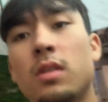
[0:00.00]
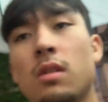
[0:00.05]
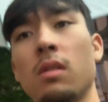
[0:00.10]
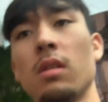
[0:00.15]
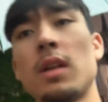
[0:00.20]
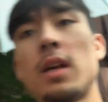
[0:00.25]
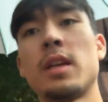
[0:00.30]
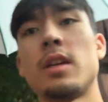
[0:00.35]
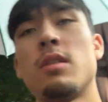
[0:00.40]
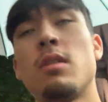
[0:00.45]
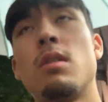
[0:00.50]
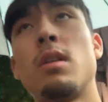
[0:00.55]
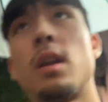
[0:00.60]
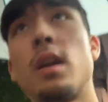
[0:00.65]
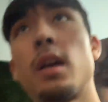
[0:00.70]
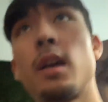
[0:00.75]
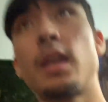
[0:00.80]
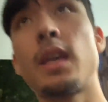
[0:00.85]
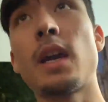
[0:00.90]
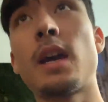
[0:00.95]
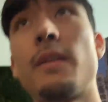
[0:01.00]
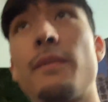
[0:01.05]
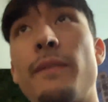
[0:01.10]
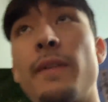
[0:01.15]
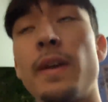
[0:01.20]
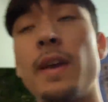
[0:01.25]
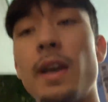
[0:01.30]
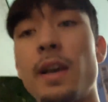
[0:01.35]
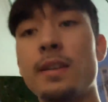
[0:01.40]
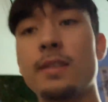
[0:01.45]
So like going to a
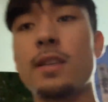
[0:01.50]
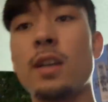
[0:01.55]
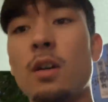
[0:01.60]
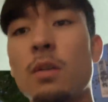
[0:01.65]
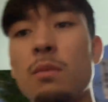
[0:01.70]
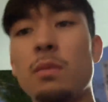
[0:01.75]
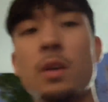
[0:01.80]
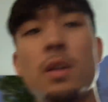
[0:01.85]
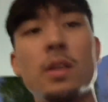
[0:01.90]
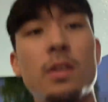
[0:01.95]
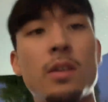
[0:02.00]
cafe has helped me a